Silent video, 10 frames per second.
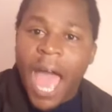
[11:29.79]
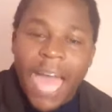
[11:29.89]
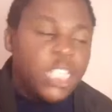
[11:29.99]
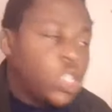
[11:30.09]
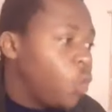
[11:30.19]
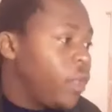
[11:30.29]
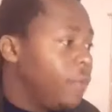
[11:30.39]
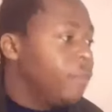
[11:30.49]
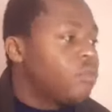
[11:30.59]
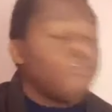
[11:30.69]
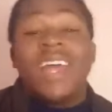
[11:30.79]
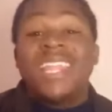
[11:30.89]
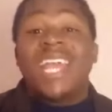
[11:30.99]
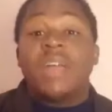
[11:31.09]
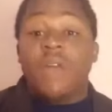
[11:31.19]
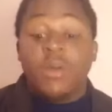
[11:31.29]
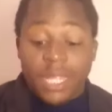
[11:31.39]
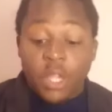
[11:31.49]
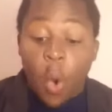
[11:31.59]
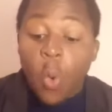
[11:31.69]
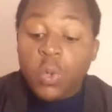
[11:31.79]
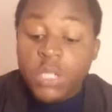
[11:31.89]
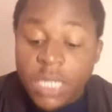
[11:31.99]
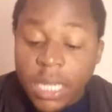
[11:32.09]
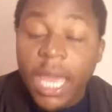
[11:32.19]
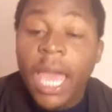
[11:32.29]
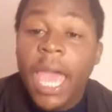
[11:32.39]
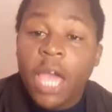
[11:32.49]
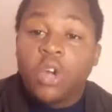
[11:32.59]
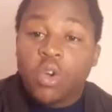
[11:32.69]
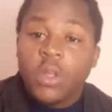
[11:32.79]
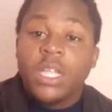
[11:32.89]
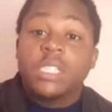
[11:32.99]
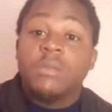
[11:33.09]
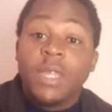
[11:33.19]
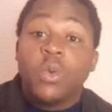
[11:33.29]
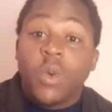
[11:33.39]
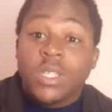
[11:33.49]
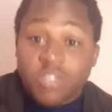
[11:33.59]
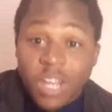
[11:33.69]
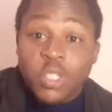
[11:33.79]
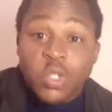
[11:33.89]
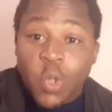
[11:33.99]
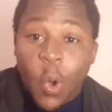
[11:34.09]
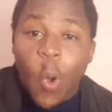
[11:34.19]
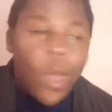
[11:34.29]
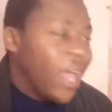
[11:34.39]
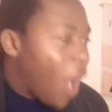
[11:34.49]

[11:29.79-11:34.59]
I saw him running around in the holding a grown-ass man who was trying to score,